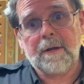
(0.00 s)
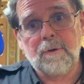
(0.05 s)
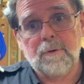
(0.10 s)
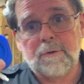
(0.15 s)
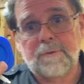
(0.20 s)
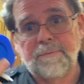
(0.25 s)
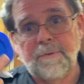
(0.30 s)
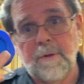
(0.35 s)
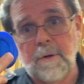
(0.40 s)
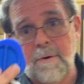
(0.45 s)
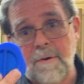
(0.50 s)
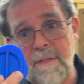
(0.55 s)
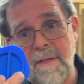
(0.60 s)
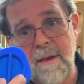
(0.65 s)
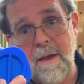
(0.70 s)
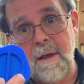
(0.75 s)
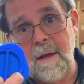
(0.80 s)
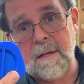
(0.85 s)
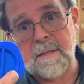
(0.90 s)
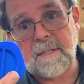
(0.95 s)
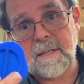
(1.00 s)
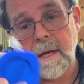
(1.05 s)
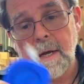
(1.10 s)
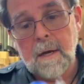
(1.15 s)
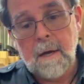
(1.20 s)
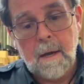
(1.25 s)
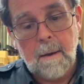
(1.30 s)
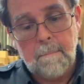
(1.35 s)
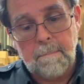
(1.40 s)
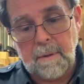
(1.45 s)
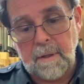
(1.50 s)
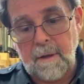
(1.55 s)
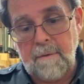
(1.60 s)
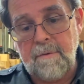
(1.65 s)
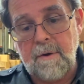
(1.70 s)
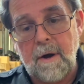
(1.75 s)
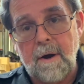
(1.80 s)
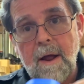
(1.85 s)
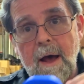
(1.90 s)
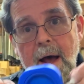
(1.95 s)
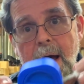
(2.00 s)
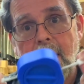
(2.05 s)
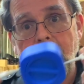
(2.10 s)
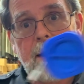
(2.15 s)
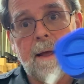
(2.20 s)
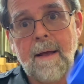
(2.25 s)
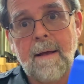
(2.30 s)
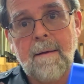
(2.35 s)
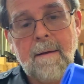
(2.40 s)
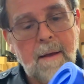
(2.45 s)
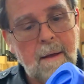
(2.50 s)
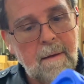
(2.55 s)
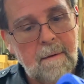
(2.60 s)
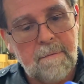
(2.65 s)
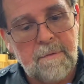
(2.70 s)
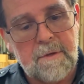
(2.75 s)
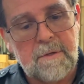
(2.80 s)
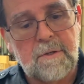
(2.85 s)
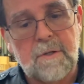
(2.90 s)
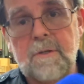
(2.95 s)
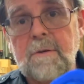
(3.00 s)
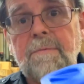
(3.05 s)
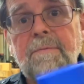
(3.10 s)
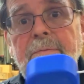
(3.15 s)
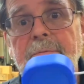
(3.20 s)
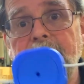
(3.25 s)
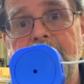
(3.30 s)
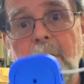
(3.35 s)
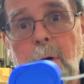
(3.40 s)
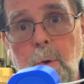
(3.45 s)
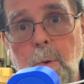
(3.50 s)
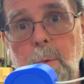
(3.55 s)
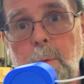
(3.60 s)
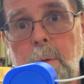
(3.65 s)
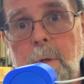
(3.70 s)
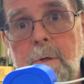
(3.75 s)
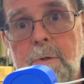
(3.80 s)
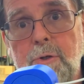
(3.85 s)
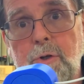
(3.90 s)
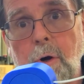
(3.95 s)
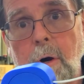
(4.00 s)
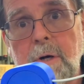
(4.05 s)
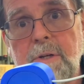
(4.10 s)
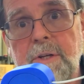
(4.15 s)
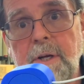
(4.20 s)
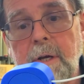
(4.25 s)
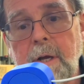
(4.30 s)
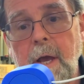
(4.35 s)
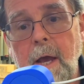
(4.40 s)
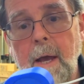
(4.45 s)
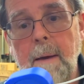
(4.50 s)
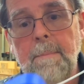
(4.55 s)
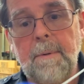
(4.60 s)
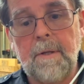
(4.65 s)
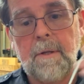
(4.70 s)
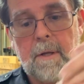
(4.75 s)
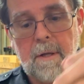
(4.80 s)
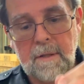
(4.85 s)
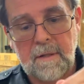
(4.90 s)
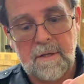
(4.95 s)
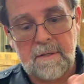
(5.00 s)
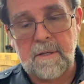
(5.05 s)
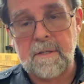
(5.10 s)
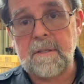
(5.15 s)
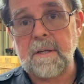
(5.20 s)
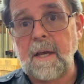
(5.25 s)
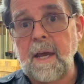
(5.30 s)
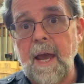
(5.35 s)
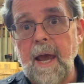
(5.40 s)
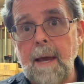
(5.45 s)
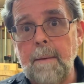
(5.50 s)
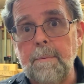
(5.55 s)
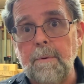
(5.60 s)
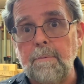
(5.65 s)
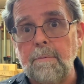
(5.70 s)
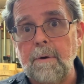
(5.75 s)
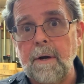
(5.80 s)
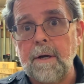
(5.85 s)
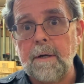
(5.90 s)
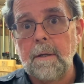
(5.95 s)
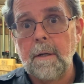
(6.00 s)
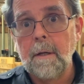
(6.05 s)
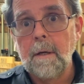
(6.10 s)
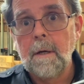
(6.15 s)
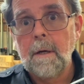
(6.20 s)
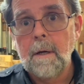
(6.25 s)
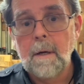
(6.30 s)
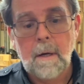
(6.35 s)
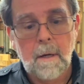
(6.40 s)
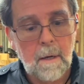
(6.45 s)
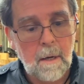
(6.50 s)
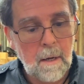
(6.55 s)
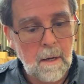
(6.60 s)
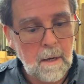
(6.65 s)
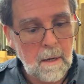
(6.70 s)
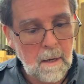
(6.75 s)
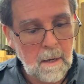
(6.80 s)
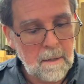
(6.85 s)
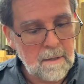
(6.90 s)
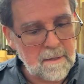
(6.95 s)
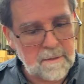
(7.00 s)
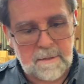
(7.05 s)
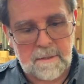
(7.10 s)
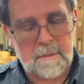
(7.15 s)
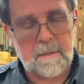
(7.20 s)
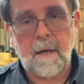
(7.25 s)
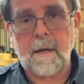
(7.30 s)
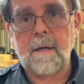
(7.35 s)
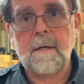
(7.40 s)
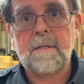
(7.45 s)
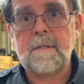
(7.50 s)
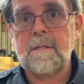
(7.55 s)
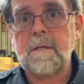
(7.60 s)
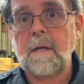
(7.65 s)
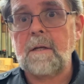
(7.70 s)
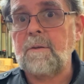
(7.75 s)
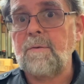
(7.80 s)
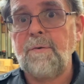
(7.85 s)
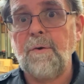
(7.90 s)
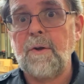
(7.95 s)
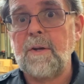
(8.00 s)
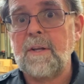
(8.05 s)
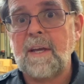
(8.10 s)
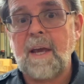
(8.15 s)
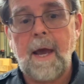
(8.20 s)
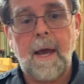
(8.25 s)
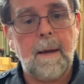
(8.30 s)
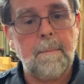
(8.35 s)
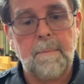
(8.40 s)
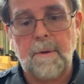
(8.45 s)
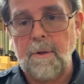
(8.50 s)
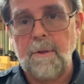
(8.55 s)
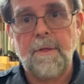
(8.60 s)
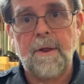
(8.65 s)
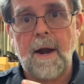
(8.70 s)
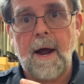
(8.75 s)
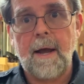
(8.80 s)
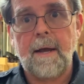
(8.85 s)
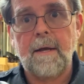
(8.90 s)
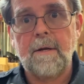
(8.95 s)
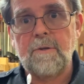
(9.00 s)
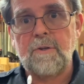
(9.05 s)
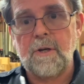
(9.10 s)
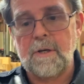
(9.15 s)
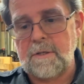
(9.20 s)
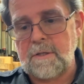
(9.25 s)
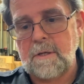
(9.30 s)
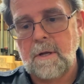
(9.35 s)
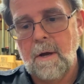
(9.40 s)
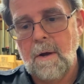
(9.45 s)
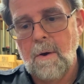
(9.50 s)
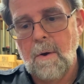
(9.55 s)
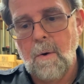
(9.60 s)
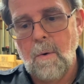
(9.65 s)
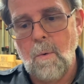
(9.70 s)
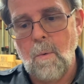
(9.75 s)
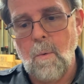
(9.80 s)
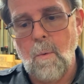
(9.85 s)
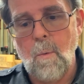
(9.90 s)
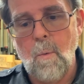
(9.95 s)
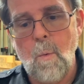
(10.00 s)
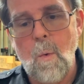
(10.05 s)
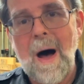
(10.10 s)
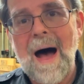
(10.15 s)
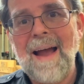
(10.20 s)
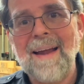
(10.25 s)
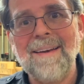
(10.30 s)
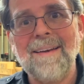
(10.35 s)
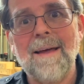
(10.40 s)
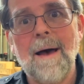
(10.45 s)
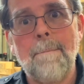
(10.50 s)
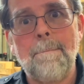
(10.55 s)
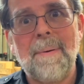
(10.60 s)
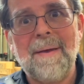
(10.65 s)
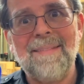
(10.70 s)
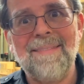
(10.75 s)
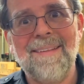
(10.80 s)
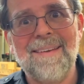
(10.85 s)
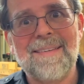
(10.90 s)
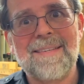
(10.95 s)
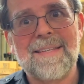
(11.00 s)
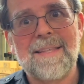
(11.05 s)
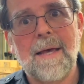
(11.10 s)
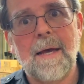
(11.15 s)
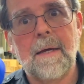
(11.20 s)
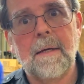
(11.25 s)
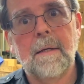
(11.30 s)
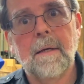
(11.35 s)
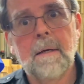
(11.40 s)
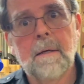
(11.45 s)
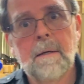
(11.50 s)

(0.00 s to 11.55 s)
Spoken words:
useful are these. Believe it or not, this is a phone charging cable. This is a cable reel. This is like a 6-foot cable that I can just wind up in this thing,